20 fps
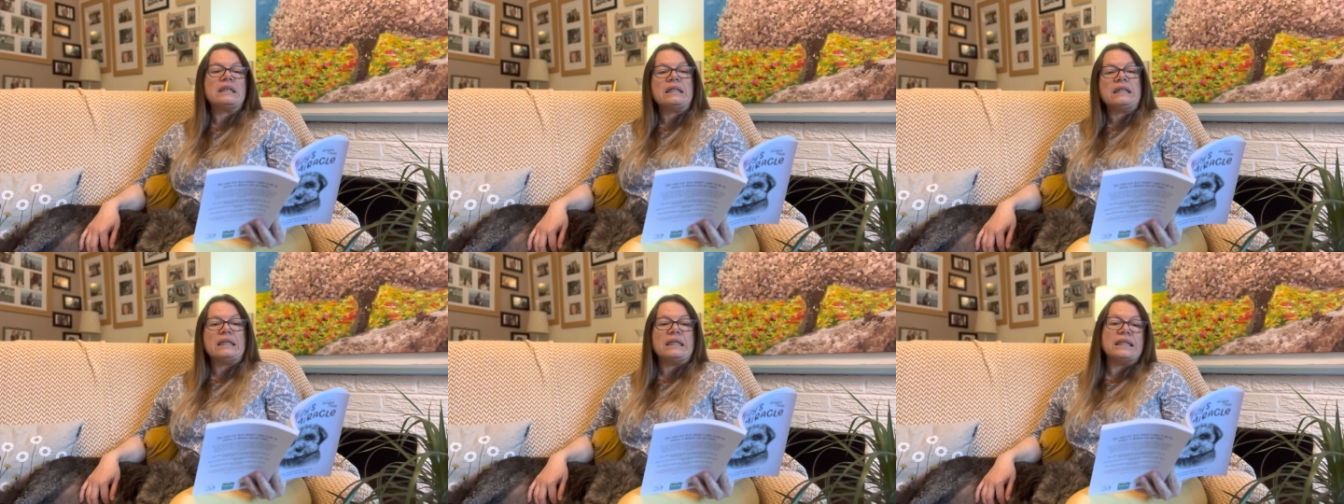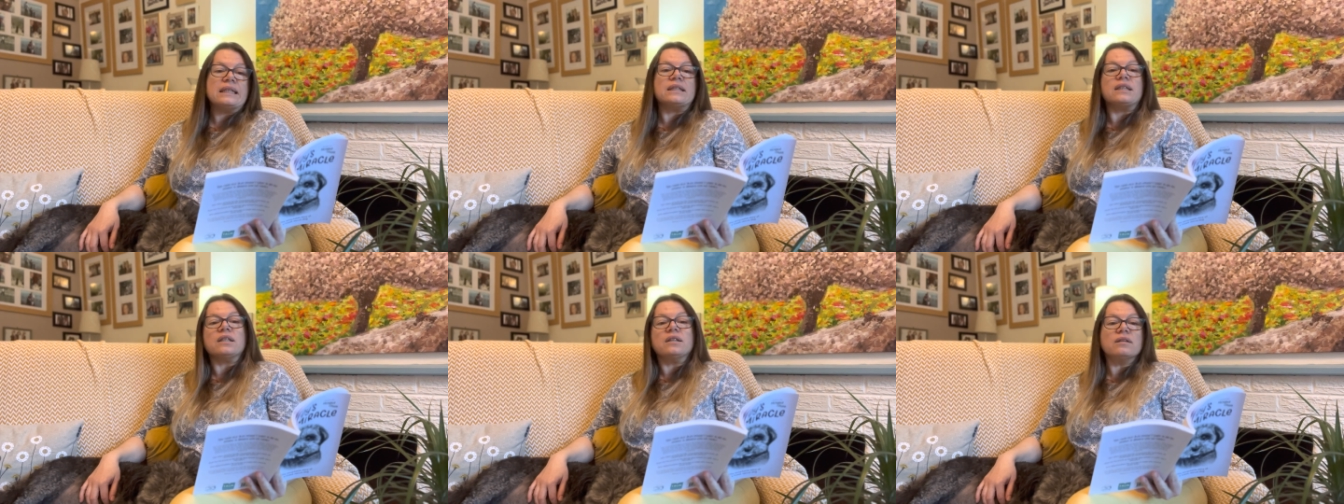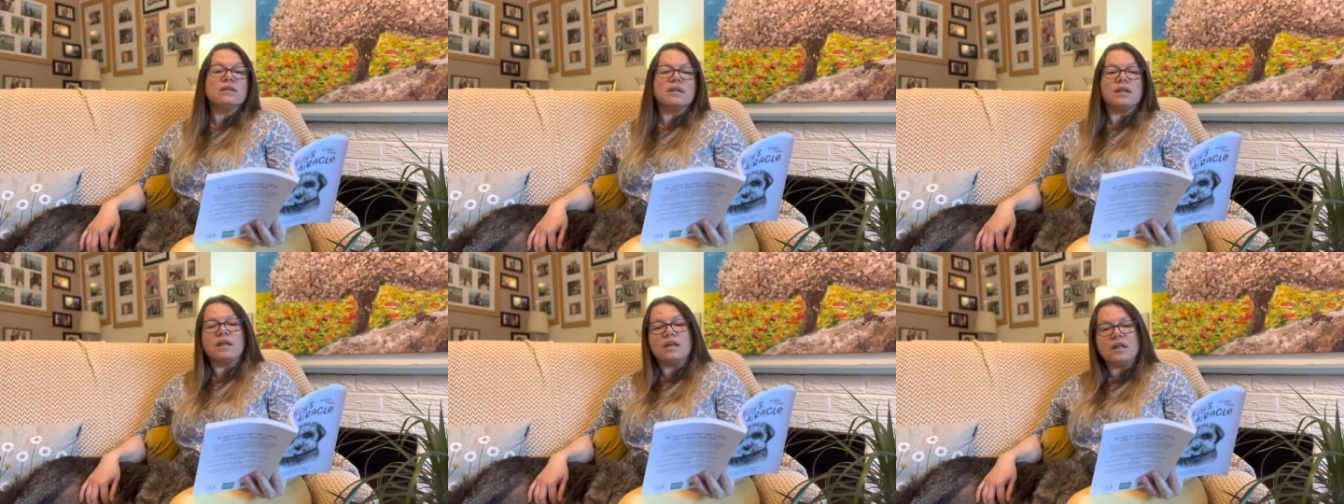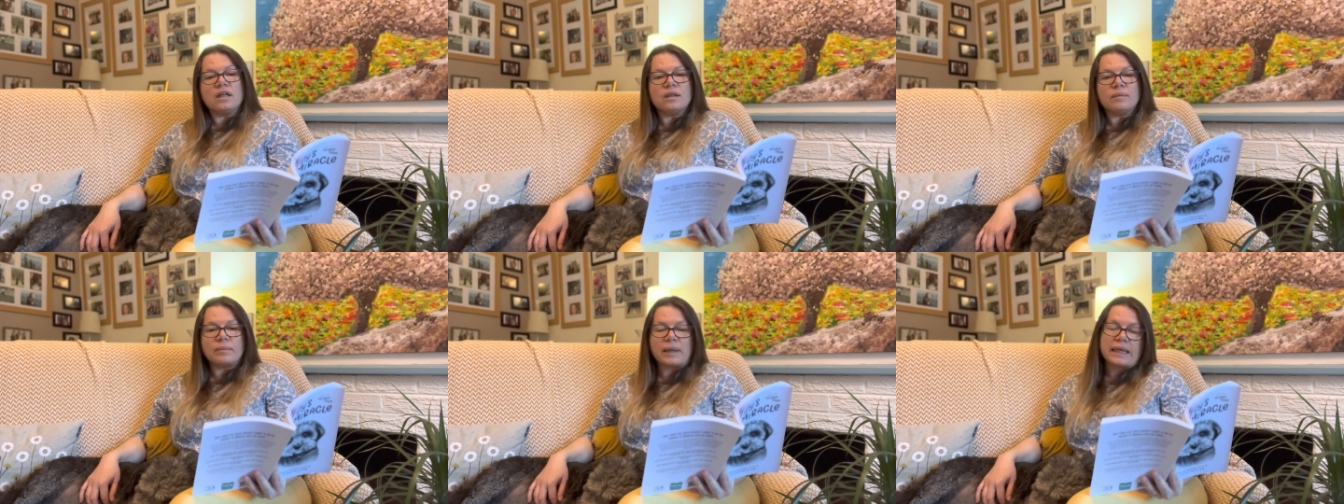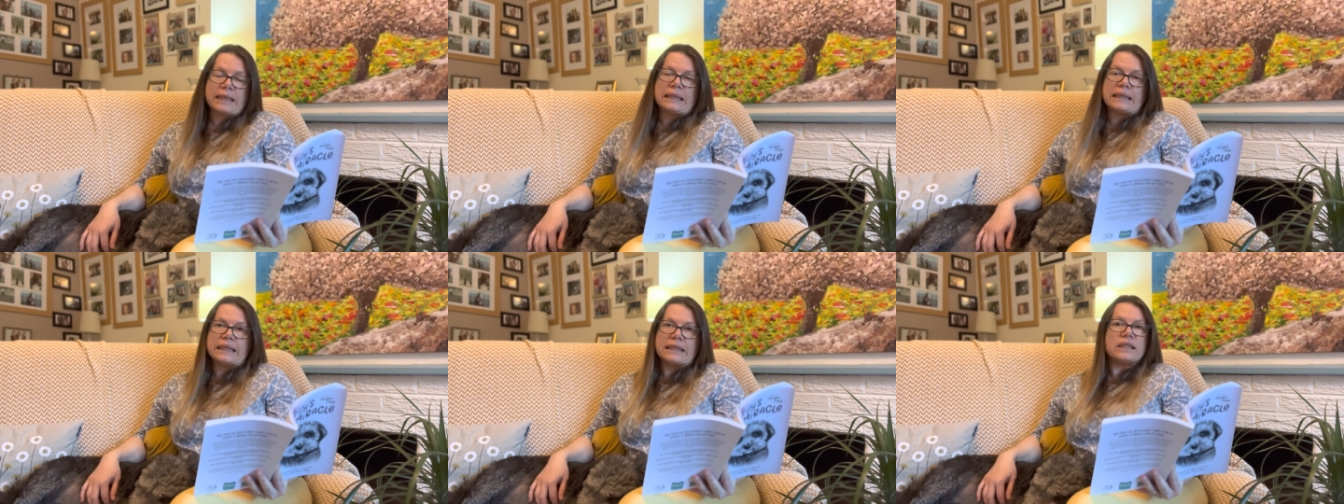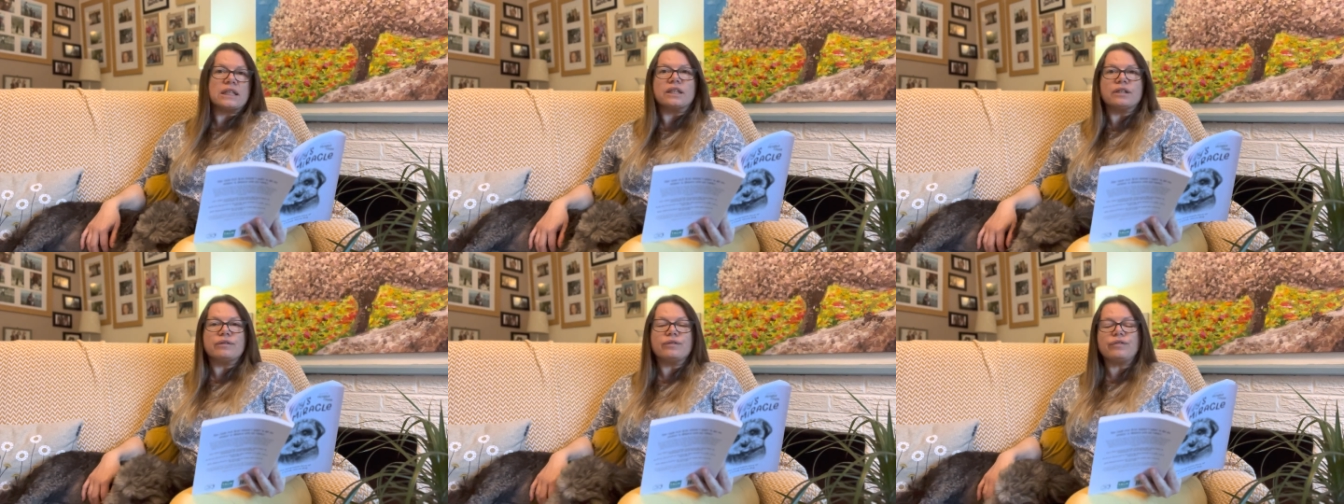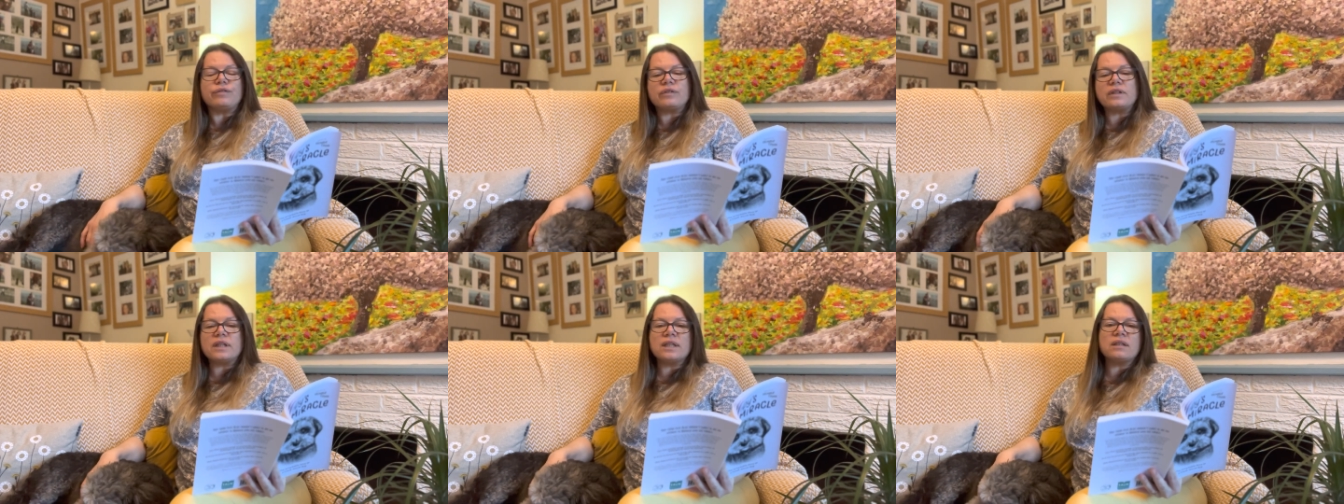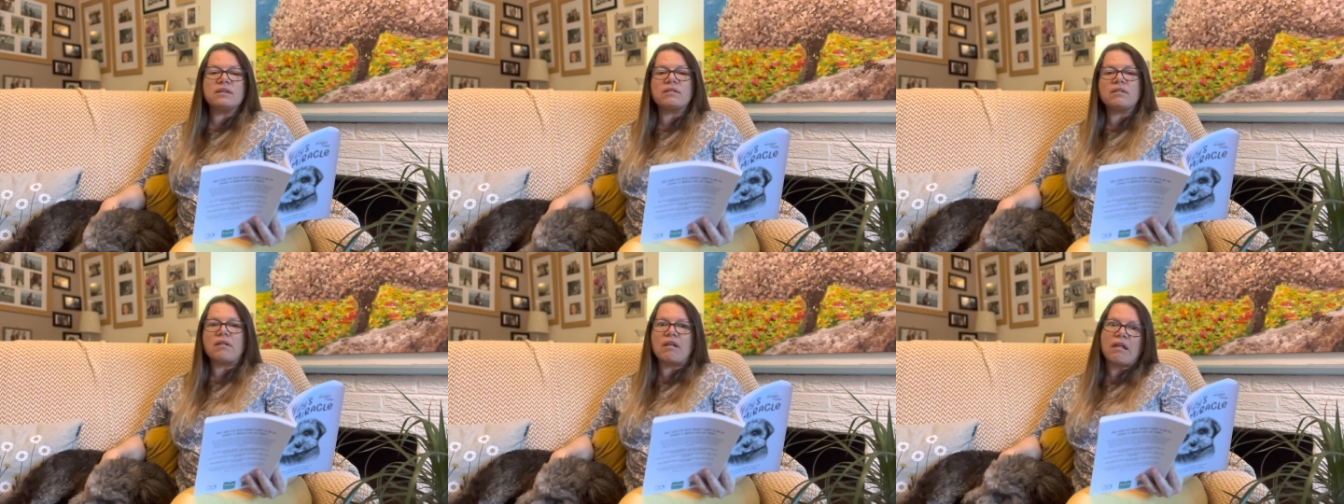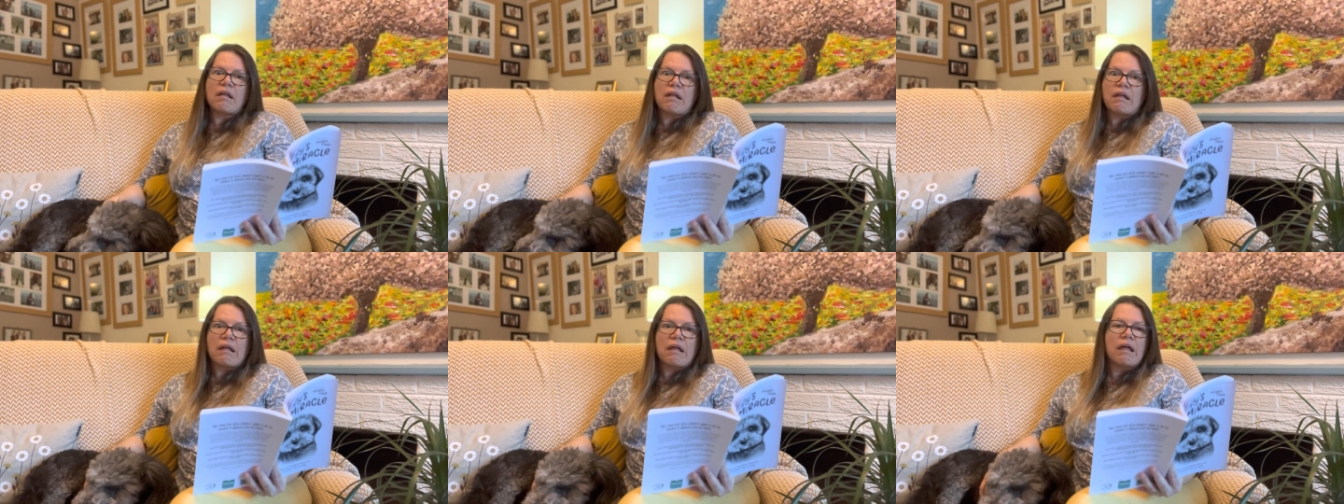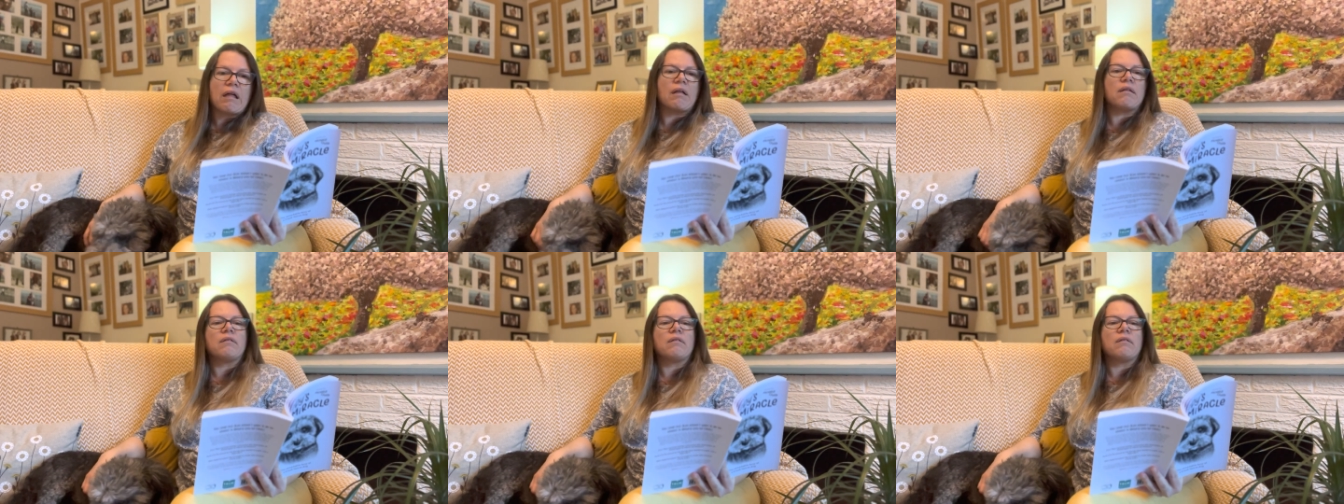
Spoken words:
Little girl, my little friend. Ugh.